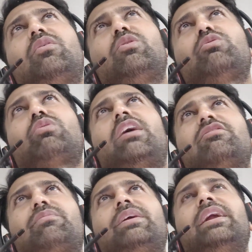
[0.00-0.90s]
also
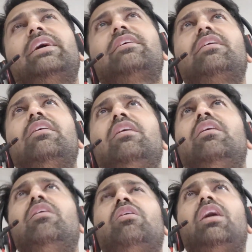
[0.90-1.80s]
asked me like,
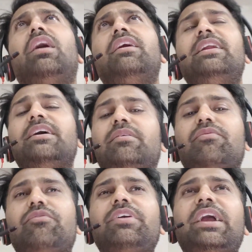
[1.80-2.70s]
earlier
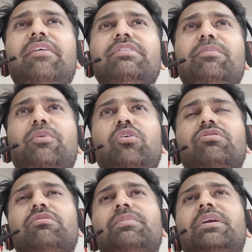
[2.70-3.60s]
we have the
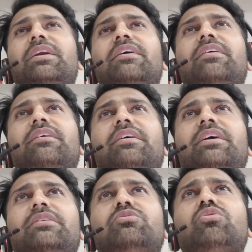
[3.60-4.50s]
process builder,
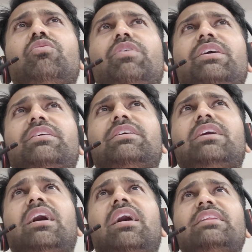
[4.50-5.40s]
right? So what
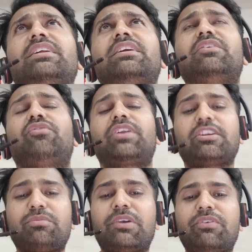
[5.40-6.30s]
are the
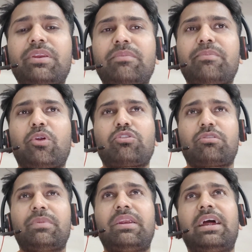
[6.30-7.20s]
difference between
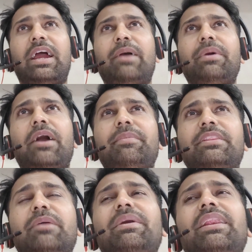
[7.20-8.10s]
process builder? I
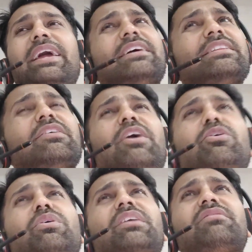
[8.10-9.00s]
mean, they mean like they
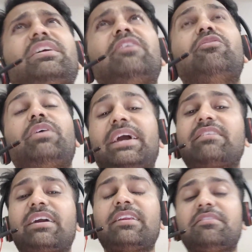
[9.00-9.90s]
want to understand what
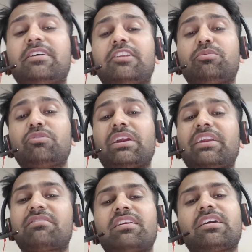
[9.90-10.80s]
exactly Salesforce
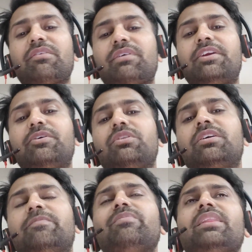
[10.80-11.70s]
additional given into the